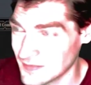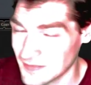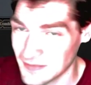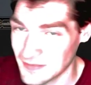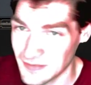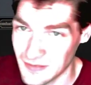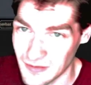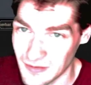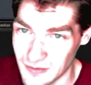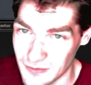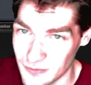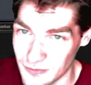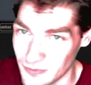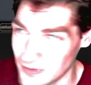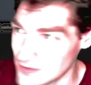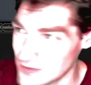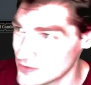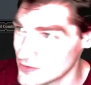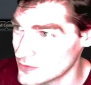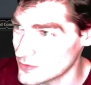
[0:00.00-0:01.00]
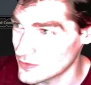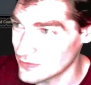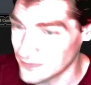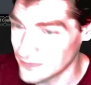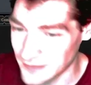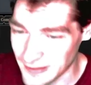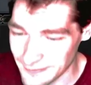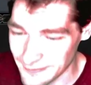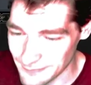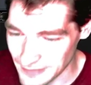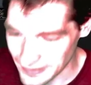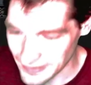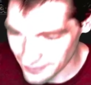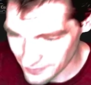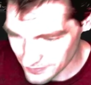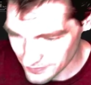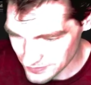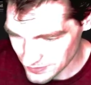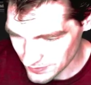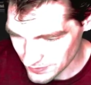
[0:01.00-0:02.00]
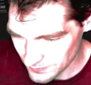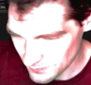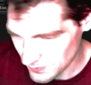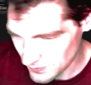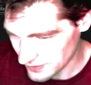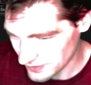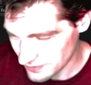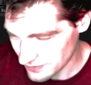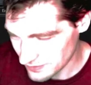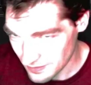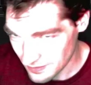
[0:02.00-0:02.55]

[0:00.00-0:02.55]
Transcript: Dark Ritual, 5 mana on turn 1.